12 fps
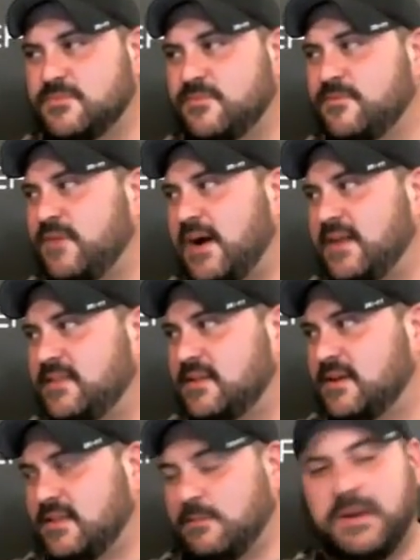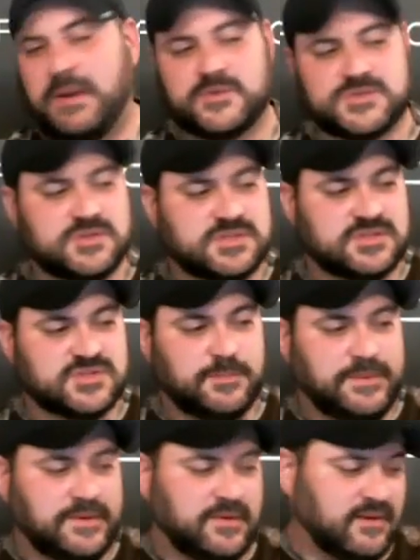get the pickle juice and
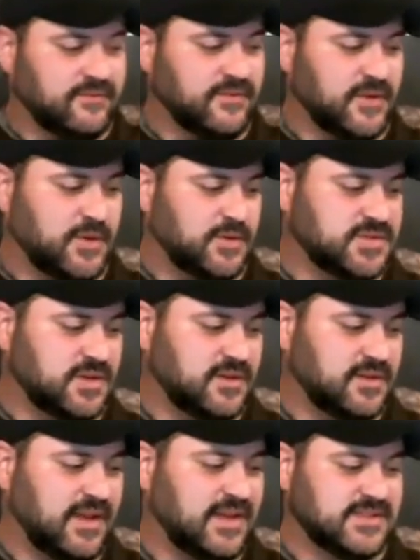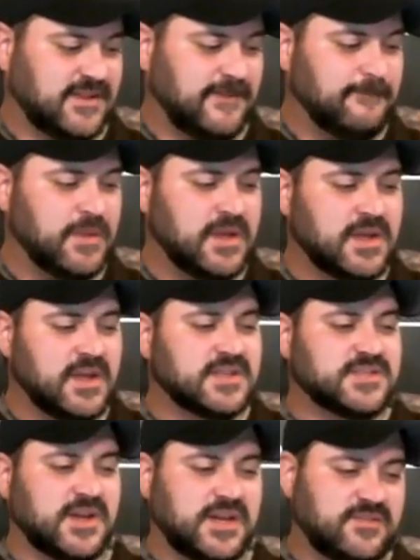drip it on there for you so you can taste it.
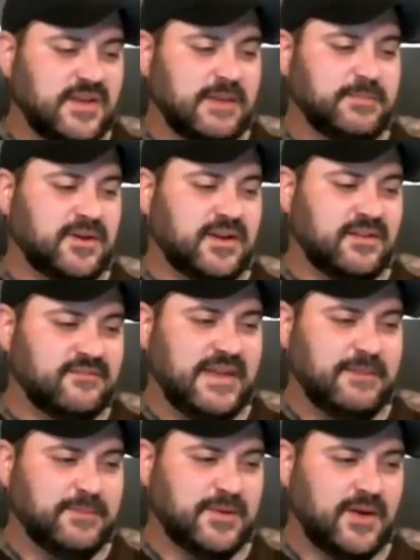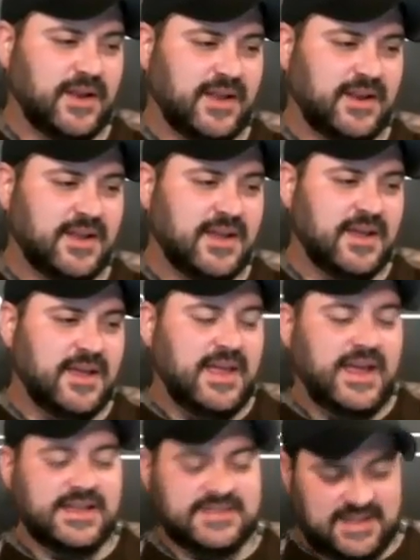So he's vaping on it.
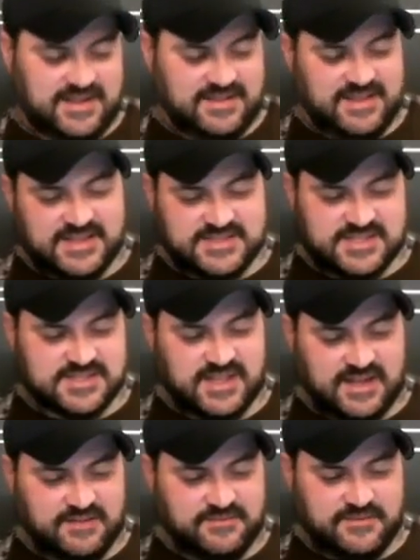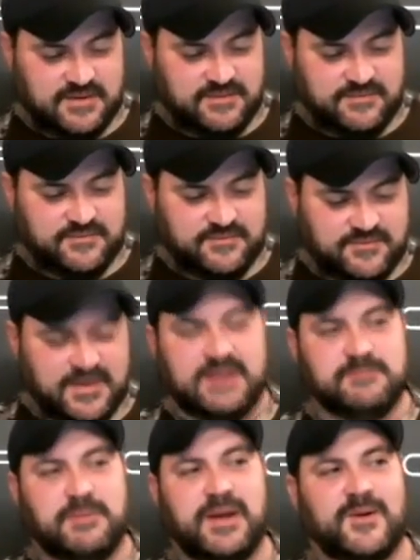He's like, it tastes just like a
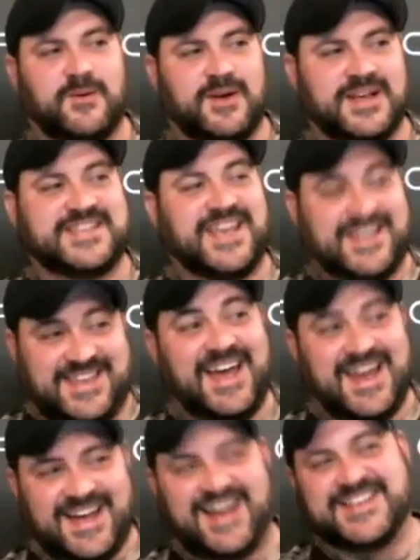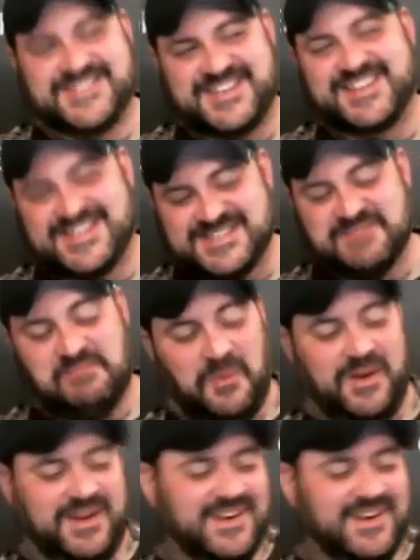fucking pickle. I said, yeah. I said, that's the point.